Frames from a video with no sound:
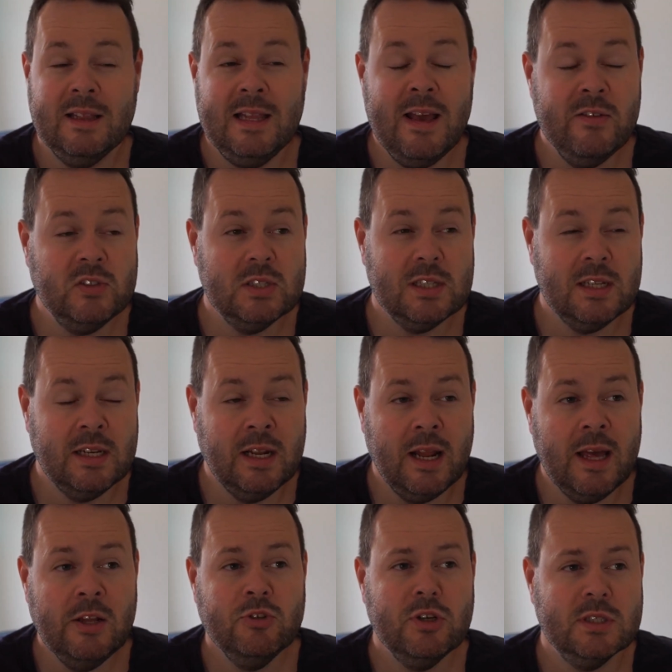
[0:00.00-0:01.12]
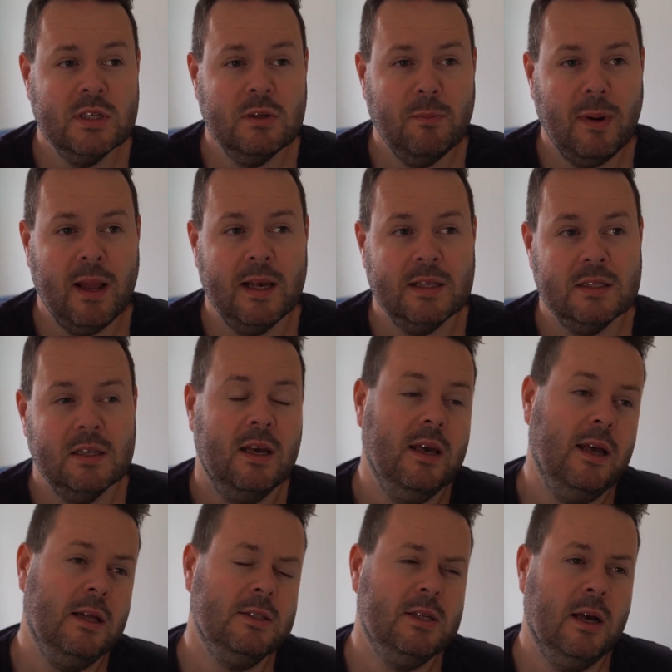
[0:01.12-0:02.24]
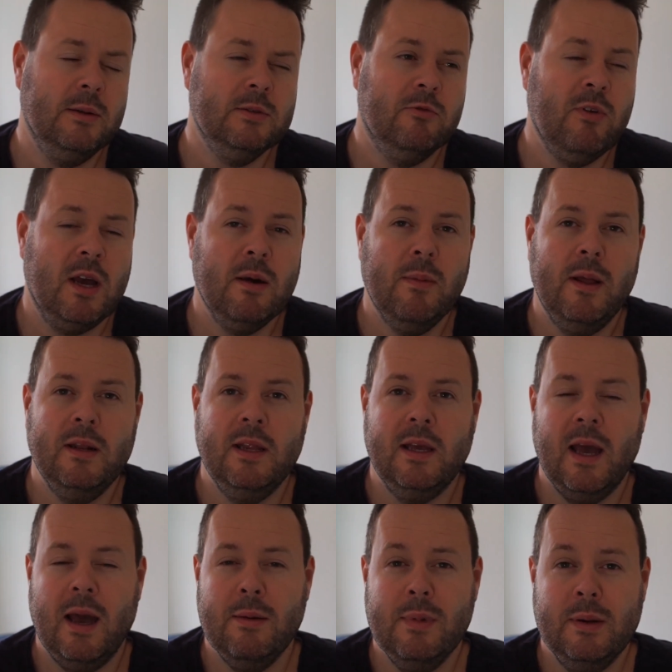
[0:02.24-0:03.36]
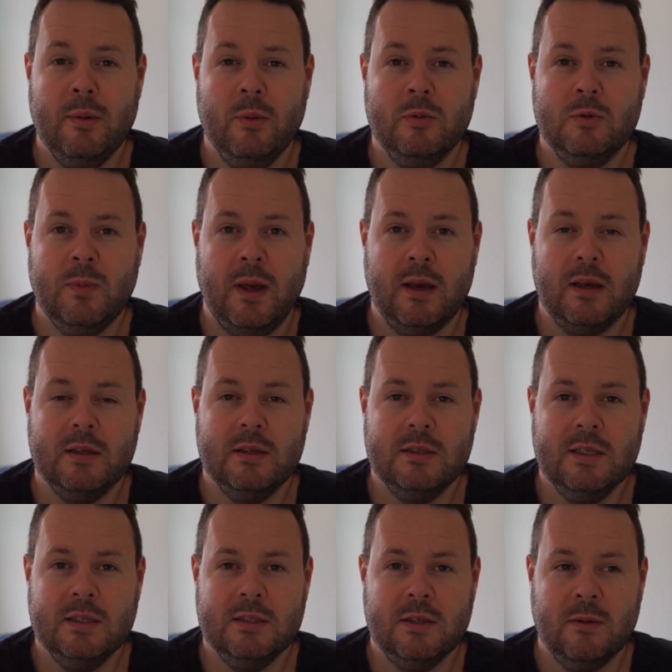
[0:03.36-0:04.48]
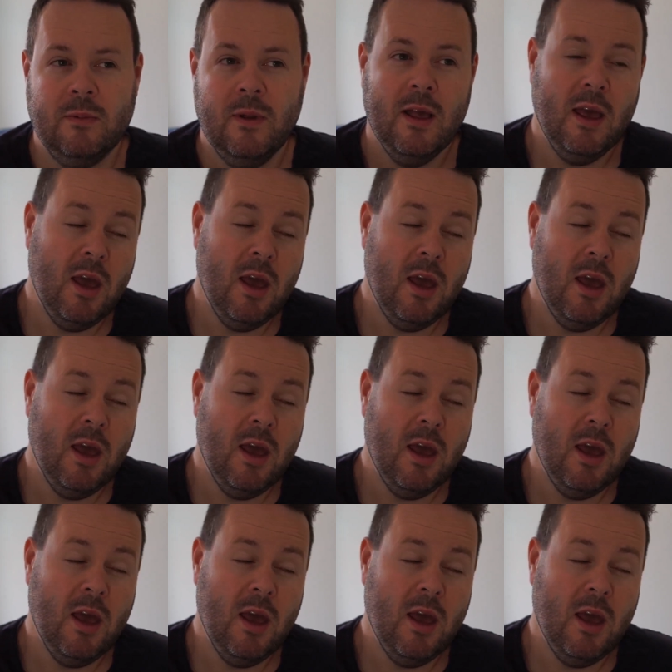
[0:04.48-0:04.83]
leaves us in an interesting place in terms of recommending a minimum spec system.